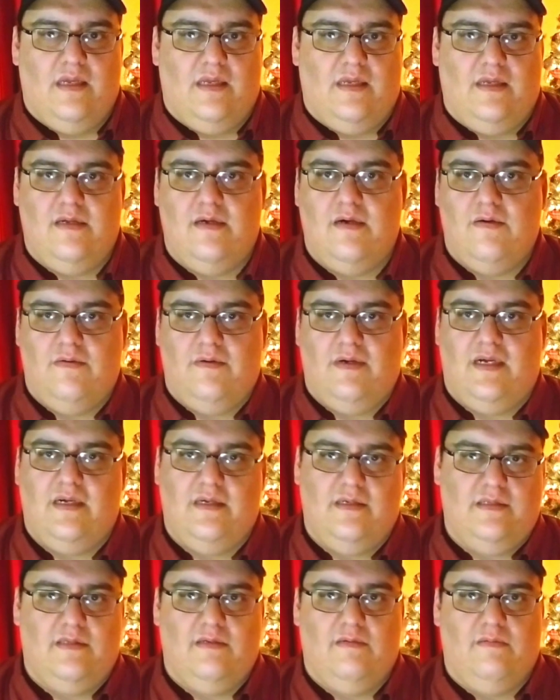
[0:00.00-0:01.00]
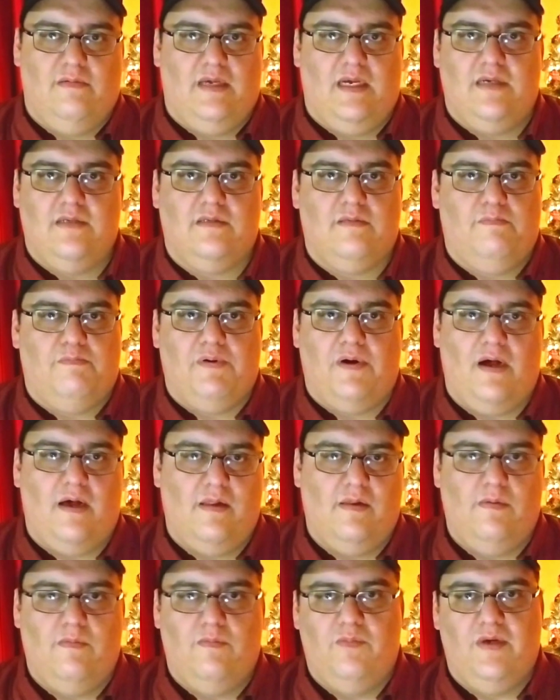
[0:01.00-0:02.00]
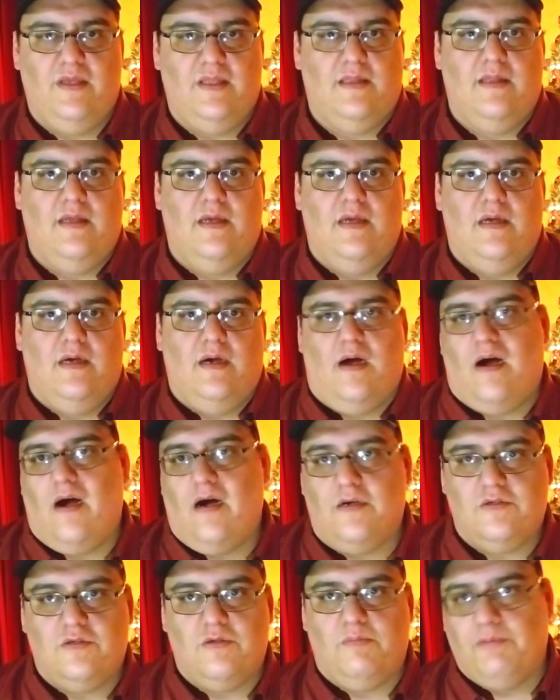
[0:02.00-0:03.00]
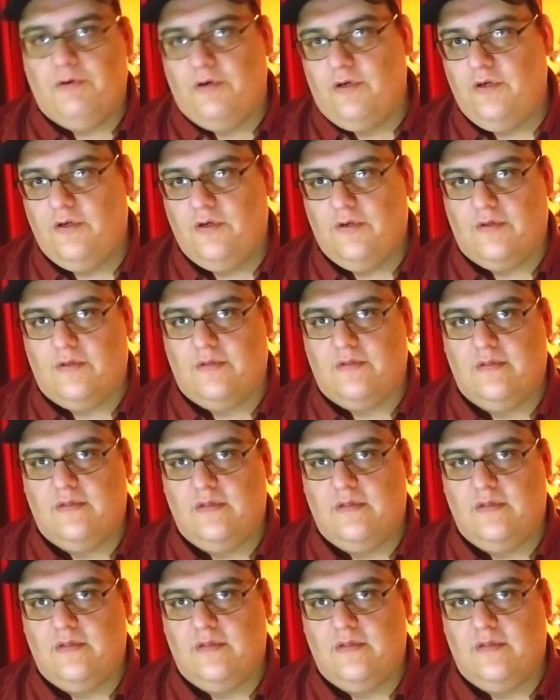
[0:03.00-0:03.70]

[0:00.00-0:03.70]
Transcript: You know, here's the problem with entrepreneurs.